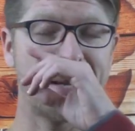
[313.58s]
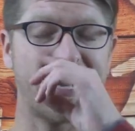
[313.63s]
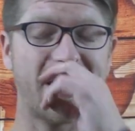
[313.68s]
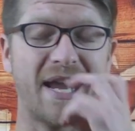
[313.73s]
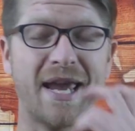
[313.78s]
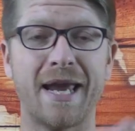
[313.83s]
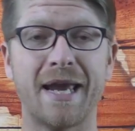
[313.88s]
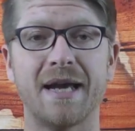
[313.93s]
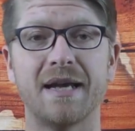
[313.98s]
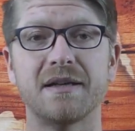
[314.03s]

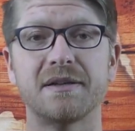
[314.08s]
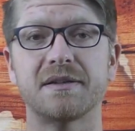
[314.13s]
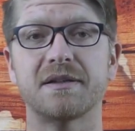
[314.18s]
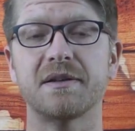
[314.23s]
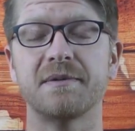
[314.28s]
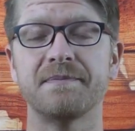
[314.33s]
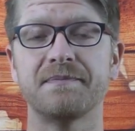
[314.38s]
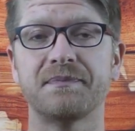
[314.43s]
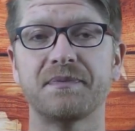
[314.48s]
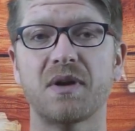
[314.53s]
And
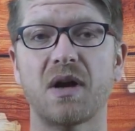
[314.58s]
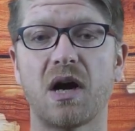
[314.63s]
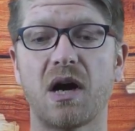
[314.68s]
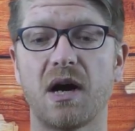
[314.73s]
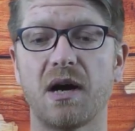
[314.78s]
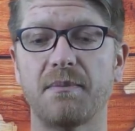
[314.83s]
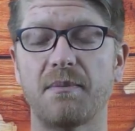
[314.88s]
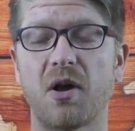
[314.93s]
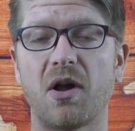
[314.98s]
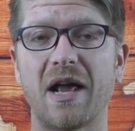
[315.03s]

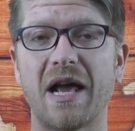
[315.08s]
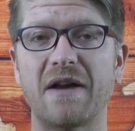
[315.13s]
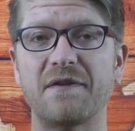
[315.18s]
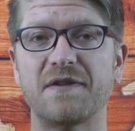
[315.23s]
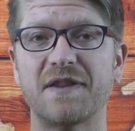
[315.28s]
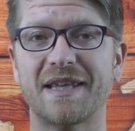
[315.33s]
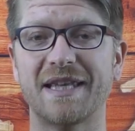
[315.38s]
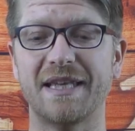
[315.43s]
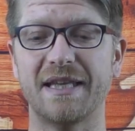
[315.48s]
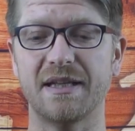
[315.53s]
I'll have
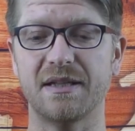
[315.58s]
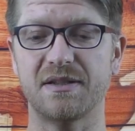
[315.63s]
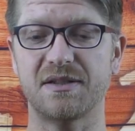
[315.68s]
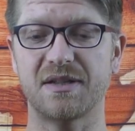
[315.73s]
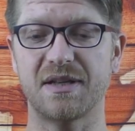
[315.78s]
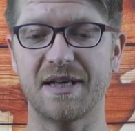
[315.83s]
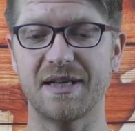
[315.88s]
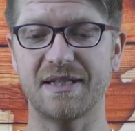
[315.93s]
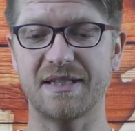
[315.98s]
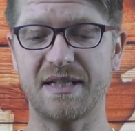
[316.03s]
the
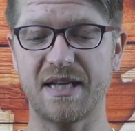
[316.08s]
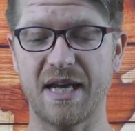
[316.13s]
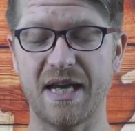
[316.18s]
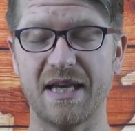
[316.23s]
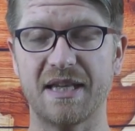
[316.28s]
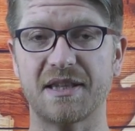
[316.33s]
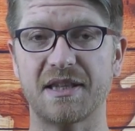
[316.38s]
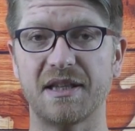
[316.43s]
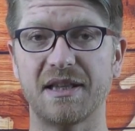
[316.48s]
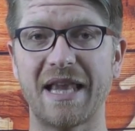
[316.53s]
kids
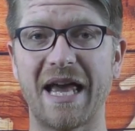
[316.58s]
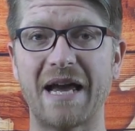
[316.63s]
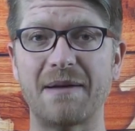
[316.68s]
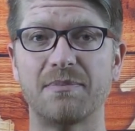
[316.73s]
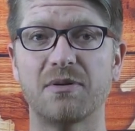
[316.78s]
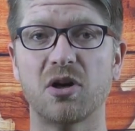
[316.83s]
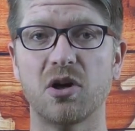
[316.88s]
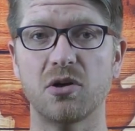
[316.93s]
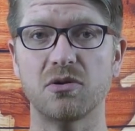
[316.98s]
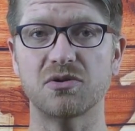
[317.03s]
take the
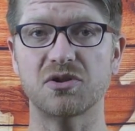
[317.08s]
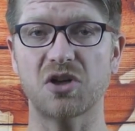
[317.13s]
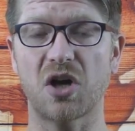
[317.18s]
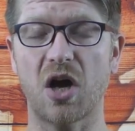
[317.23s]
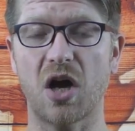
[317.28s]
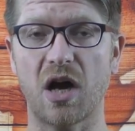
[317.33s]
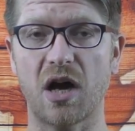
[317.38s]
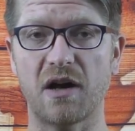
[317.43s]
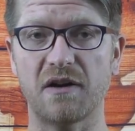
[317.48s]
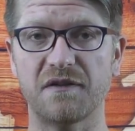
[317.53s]
lab coats
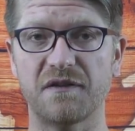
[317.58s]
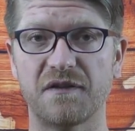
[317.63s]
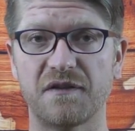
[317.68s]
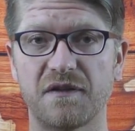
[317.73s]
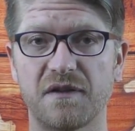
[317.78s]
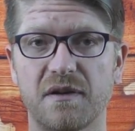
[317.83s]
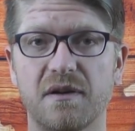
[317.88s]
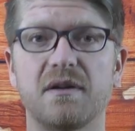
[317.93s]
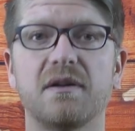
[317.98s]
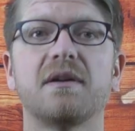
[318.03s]
off